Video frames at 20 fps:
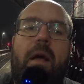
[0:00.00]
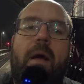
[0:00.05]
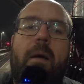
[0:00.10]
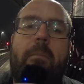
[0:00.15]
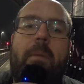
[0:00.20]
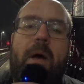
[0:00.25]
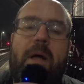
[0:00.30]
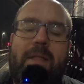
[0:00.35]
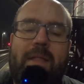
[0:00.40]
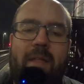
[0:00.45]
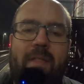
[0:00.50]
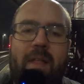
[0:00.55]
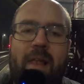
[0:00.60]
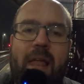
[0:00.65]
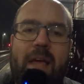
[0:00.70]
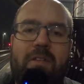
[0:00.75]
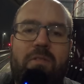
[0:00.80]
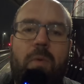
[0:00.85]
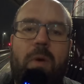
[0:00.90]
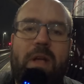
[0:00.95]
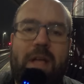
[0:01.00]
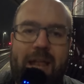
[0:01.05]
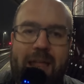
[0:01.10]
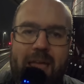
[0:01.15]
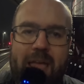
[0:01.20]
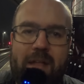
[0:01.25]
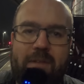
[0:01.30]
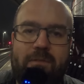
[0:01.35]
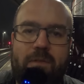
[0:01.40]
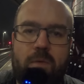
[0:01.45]
But nonetheless, we're going to
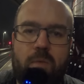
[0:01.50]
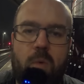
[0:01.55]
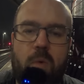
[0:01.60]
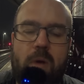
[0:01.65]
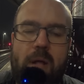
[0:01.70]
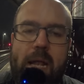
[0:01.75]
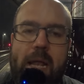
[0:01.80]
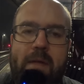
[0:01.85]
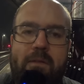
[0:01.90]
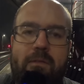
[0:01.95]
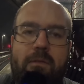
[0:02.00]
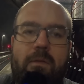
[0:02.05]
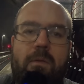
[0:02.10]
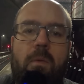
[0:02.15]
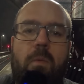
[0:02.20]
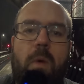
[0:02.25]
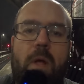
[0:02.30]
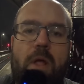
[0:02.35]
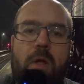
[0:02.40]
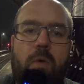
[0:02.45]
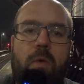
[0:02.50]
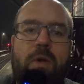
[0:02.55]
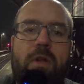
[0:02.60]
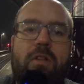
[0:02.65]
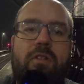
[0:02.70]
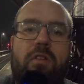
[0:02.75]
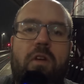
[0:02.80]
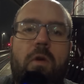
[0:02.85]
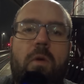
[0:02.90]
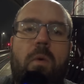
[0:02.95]
head for Rawcliffe. We're going to
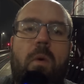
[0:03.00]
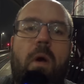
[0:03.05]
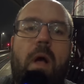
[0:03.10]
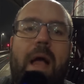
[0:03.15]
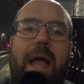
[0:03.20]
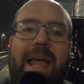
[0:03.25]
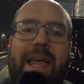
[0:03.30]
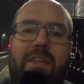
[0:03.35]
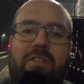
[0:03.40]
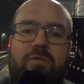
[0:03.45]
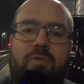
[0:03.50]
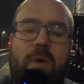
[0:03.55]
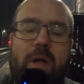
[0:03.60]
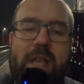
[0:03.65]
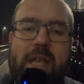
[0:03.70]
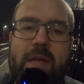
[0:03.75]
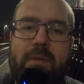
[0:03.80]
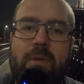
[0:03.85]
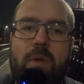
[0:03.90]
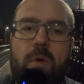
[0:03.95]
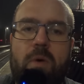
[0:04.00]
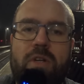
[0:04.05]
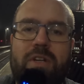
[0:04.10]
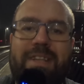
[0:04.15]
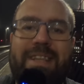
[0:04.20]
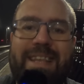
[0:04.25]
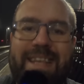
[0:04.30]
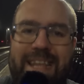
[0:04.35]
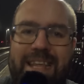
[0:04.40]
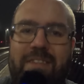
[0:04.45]
do East Riding of
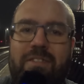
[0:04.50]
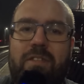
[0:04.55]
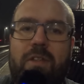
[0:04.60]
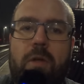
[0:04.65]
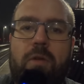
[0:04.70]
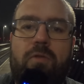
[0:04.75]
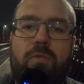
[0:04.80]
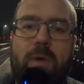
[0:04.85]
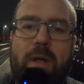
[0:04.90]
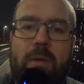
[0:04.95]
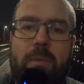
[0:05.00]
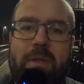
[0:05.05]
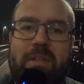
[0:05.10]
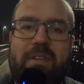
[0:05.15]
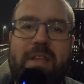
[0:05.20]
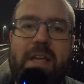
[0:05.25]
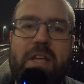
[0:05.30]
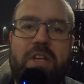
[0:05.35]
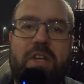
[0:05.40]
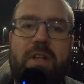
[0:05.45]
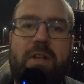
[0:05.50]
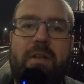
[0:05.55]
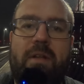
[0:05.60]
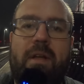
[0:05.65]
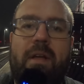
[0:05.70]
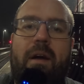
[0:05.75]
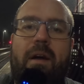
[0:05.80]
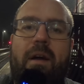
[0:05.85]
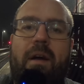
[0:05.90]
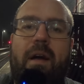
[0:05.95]
Yorkshire's least used railway station.
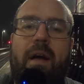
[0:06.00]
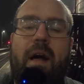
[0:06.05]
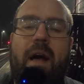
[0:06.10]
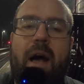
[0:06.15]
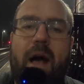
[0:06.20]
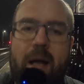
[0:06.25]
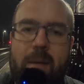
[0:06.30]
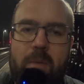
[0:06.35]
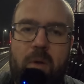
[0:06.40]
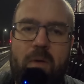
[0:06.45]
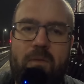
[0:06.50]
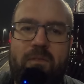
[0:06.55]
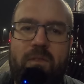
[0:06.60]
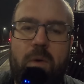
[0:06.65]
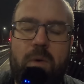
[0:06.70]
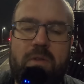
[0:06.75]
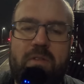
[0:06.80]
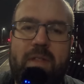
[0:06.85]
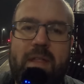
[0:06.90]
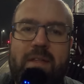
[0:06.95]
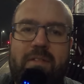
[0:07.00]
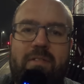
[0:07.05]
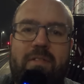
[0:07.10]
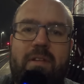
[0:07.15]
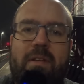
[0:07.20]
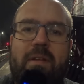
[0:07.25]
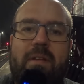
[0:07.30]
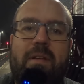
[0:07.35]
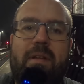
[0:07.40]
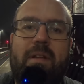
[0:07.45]
I'm looking forward to this.
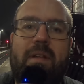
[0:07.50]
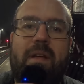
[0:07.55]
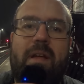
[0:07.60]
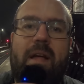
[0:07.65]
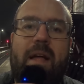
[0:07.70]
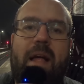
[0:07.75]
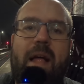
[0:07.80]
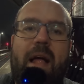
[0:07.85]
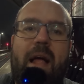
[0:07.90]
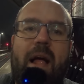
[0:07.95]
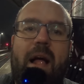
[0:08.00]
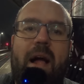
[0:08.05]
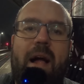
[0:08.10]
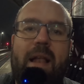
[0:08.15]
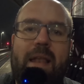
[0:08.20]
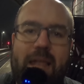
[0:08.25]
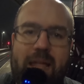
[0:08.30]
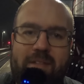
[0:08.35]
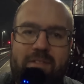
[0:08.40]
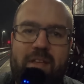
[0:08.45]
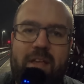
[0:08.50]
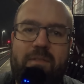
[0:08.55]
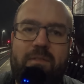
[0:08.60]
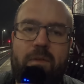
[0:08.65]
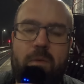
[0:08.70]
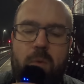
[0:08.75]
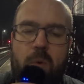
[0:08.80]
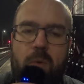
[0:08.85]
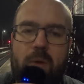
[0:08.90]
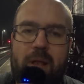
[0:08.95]
Let's head
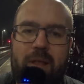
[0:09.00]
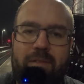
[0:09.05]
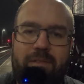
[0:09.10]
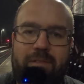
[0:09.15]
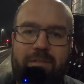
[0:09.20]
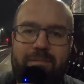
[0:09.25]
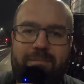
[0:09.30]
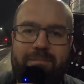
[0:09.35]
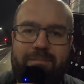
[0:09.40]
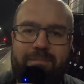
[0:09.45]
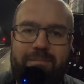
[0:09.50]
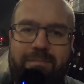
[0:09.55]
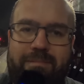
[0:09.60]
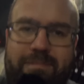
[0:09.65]
for Rawcliffe.